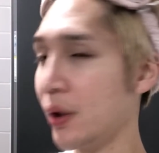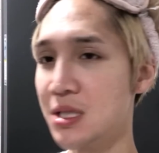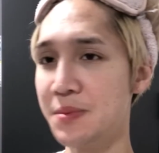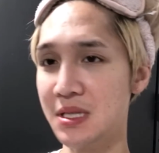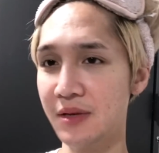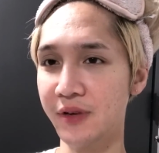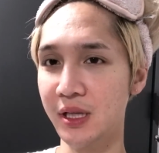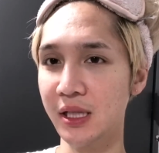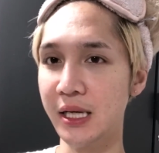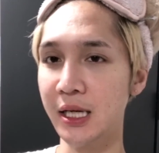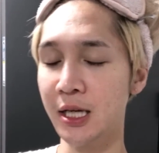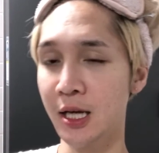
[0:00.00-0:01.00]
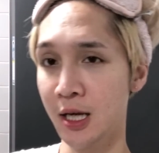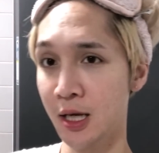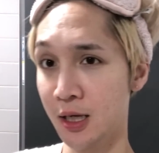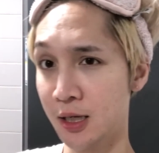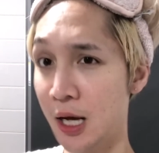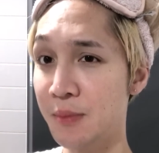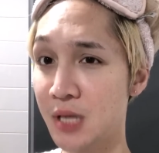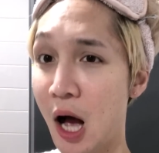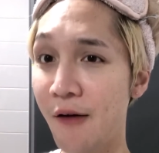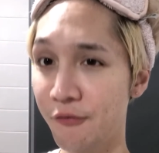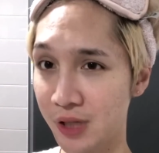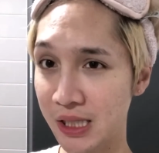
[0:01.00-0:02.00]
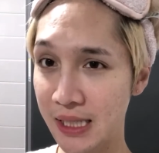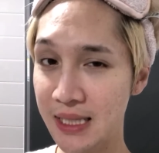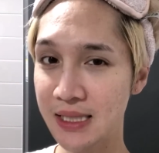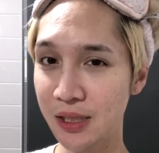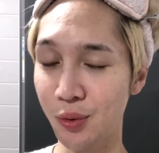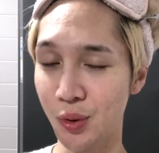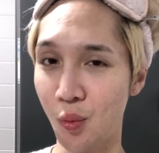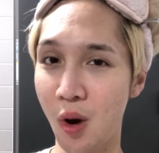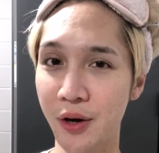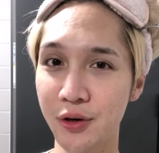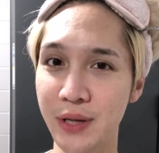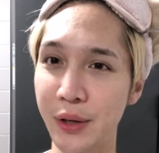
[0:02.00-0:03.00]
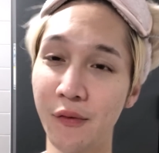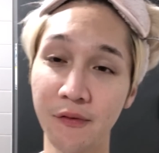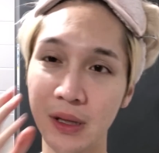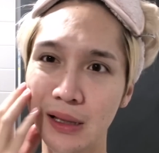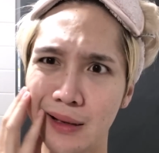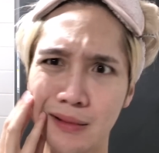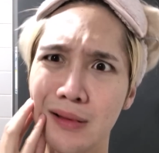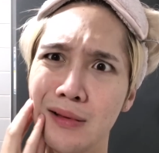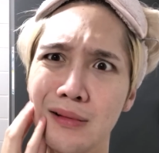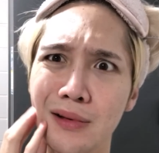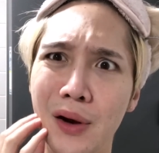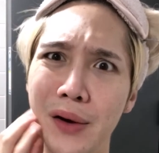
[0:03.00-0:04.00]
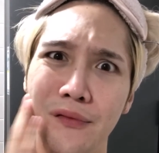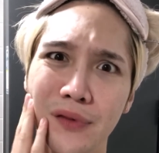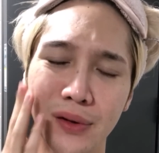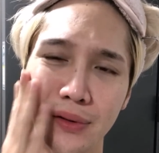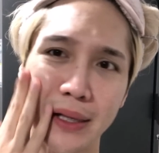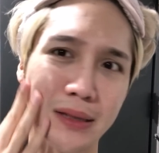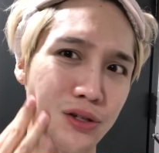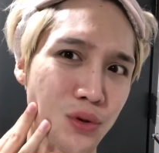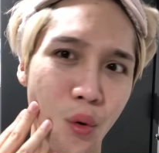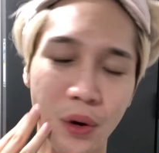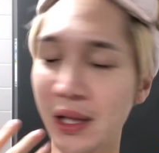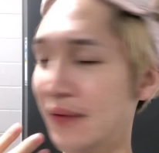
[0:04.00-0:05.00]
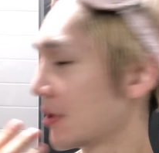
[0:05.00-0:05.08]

oil specifically comes off really easily with water, so I don't feel like, you know, I don't feel like there's oil